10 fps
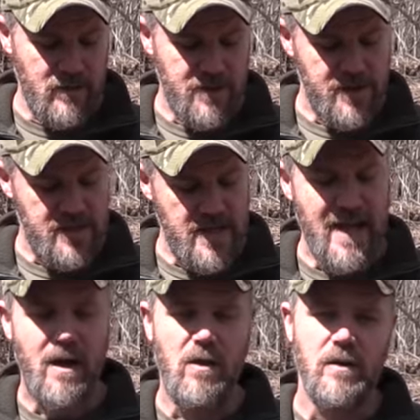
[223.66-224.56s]
and let's just see
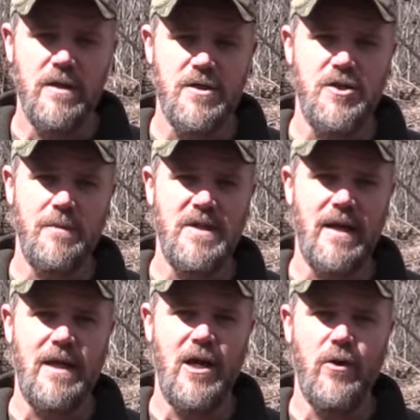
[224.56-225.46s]
how this
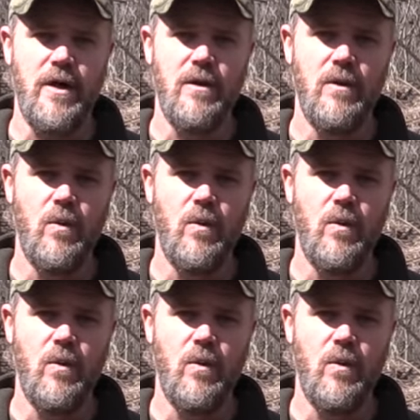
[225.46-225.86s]
Gemtech carrier